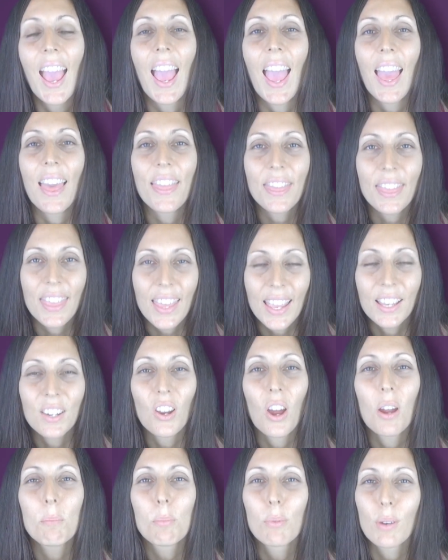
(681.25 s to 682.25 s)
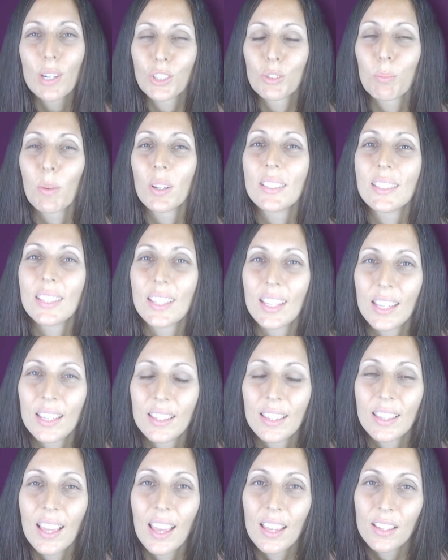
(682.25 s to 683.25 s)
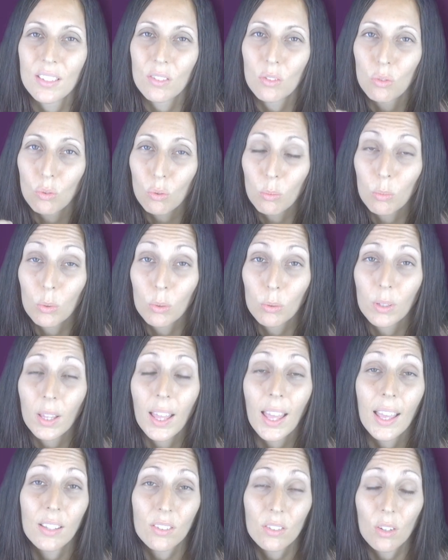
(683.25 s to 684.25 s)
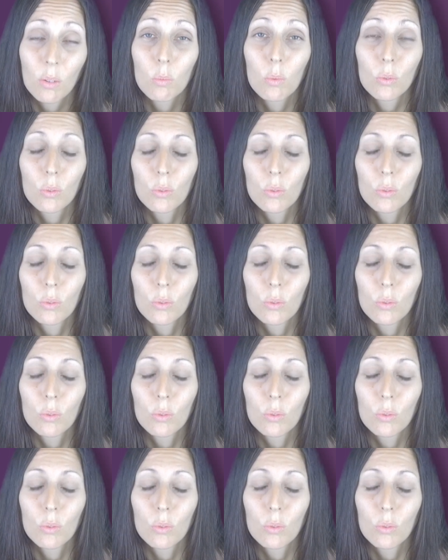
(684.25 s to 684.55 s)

and then I brush my teeth as normal as I would